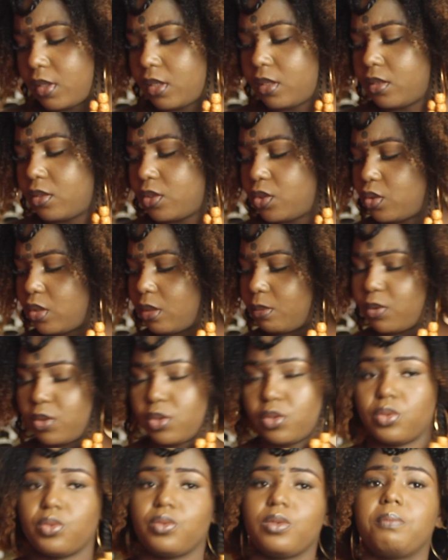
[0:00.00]
So I'm
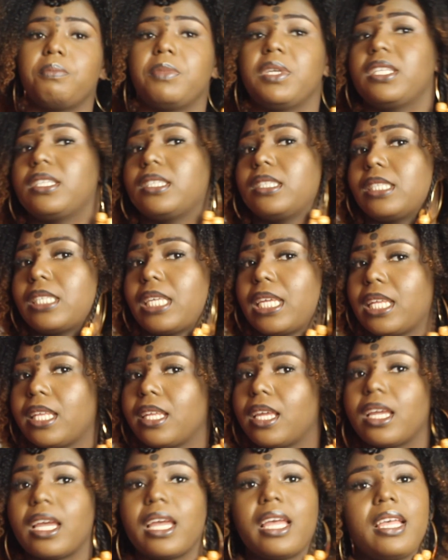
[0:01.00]
going to repeat
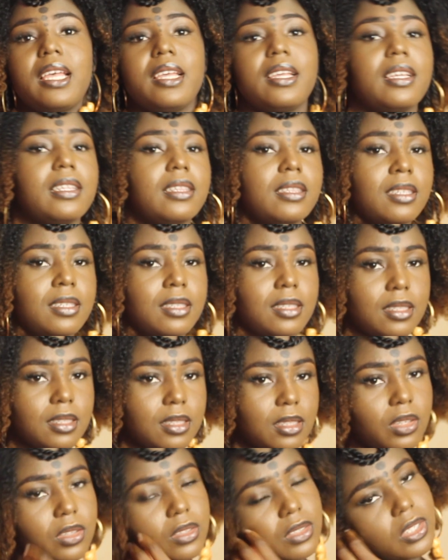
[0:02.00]

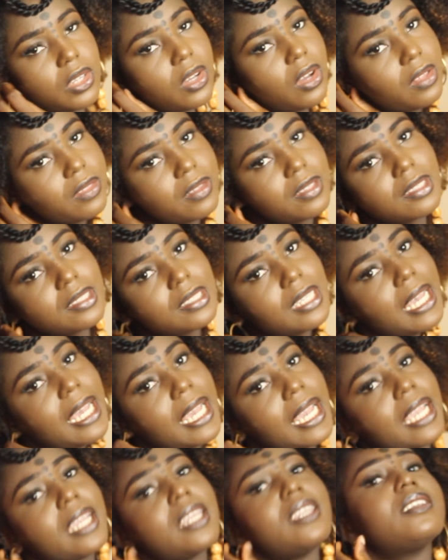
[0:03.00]
this on the other
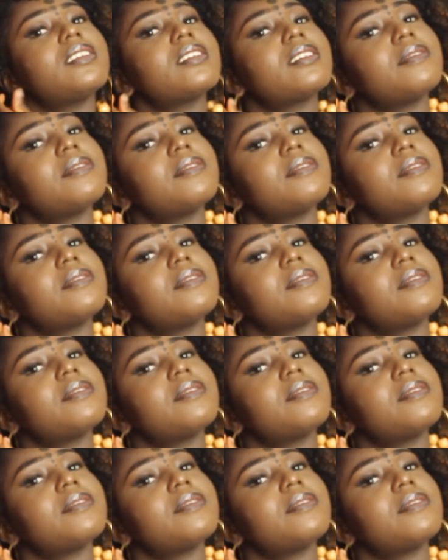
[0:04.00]
side.